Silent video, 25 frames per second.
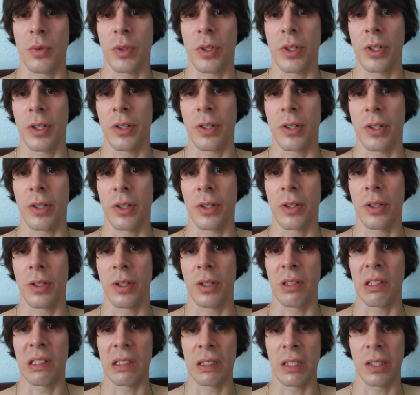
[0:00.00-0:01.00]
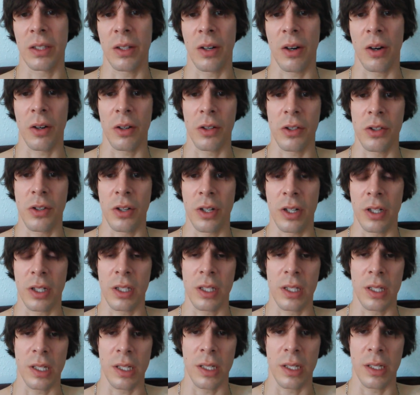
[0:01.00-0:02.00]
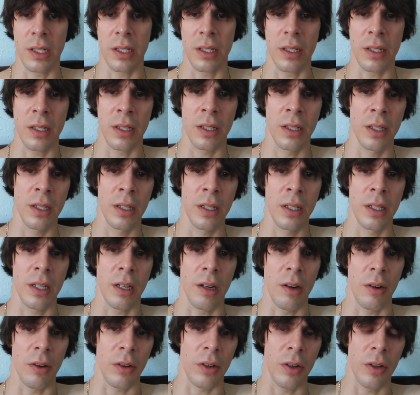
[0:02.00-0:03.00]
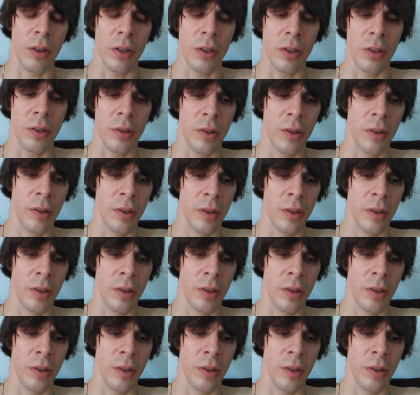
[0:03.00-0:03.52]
when you're addicted to hard drugs and alcohol.